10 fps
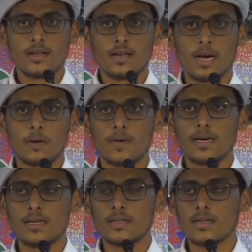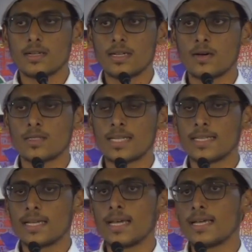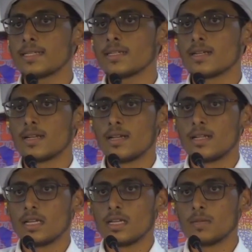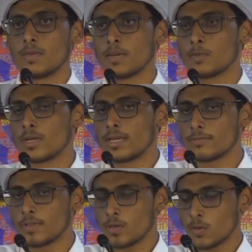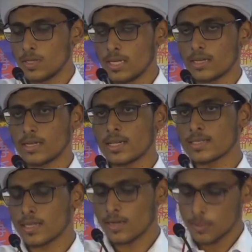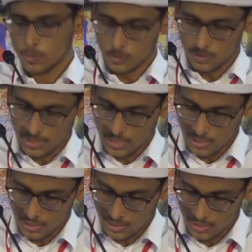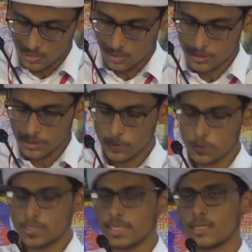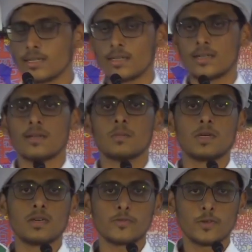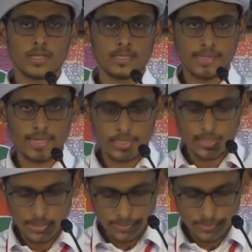However, on the other hand, Imamuna Fakhruddin al-Razi rahimahullah contributed more for this sect.